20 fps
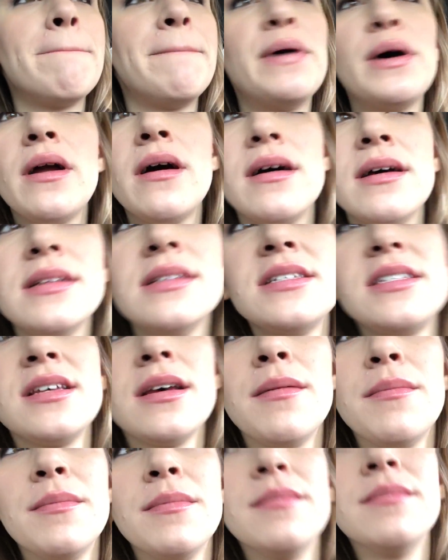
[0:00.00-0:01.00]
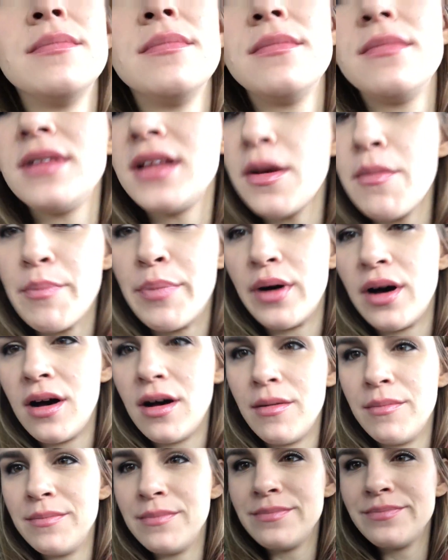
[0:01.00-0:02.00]
put on some lip
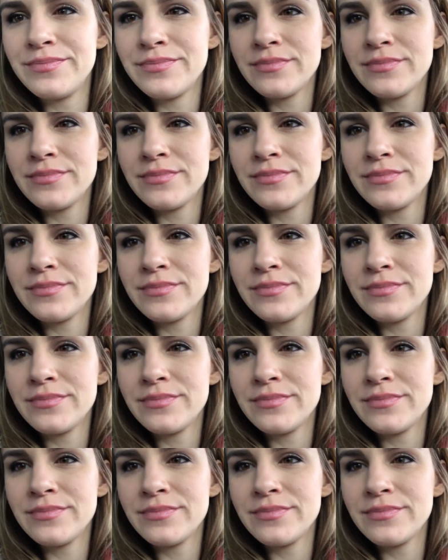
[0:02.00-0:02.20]
balm.